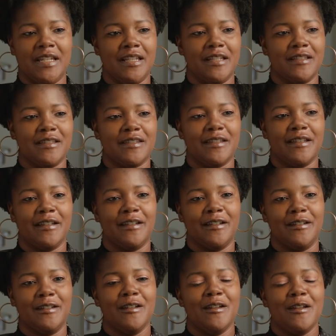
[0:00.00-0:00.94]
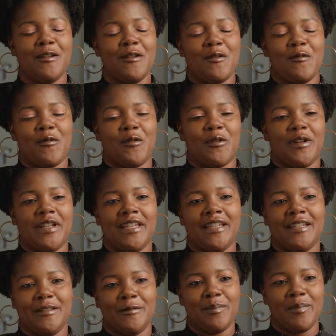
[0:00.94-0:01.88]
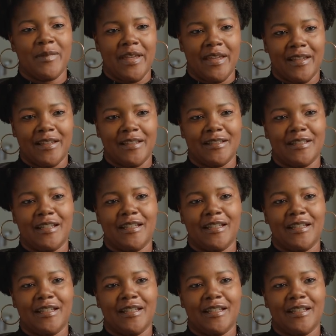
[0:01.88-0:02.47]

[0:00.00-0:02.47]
needs that weren't getting met.